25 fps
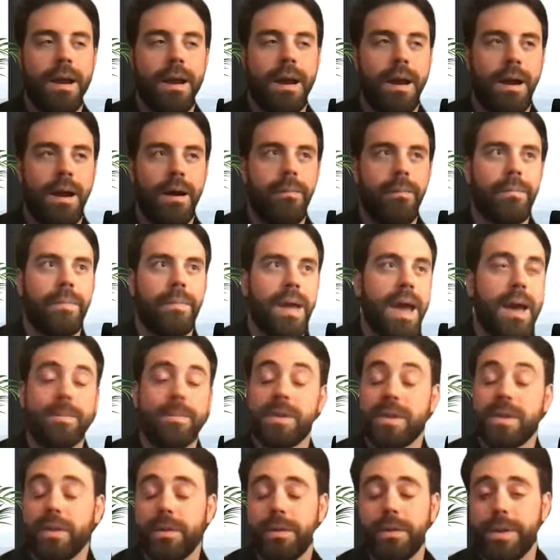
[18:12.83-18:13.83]

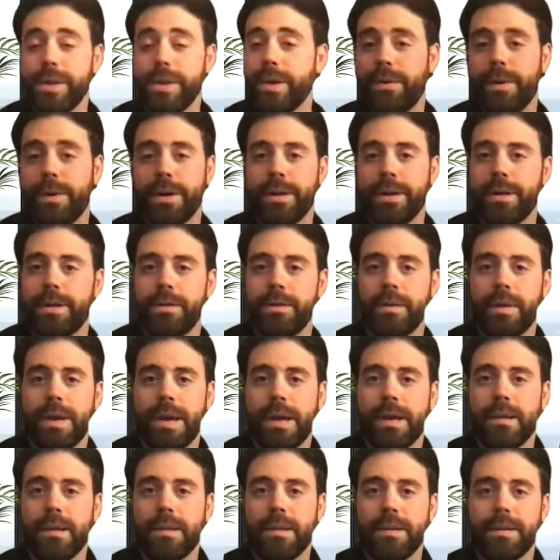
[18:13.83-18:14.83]
absolutely going to do
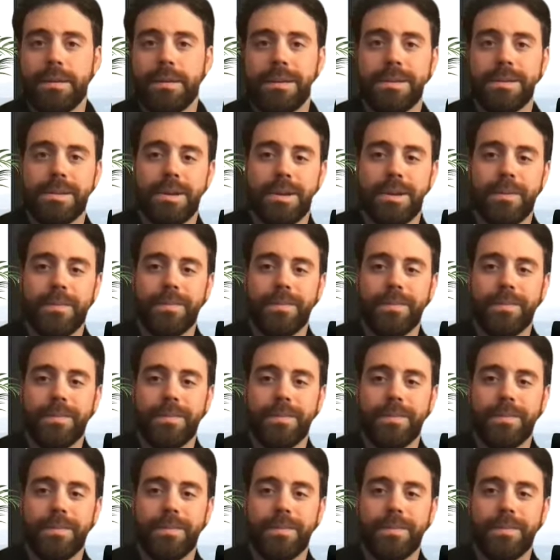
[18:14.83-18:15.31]
that. So.